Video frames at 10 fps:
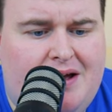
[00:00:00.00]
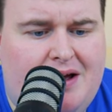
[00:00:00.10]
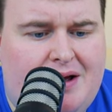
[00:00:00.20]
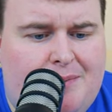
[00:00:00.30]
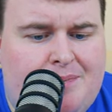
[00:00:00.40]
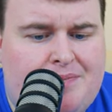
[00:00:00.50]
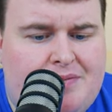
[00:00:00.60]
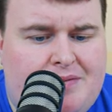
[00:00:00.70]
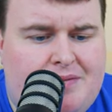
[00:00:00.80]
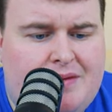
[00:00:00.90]

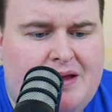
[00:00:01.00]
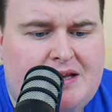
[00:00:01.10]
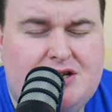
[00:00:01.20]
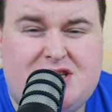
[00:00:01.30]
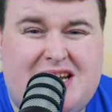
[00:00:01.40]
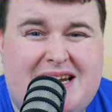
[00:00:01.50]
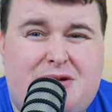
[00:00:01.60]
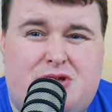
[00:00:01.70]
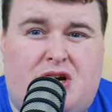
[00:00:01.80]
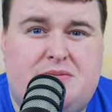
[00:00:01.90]
Does take a
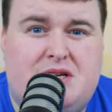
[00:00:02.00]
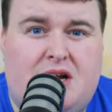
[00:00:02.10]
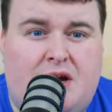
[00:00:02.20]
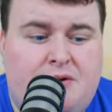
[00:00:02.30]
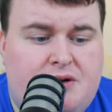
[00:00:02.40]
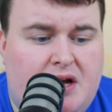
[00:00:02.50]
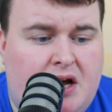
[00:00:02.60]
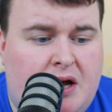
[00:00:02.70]
little time to load,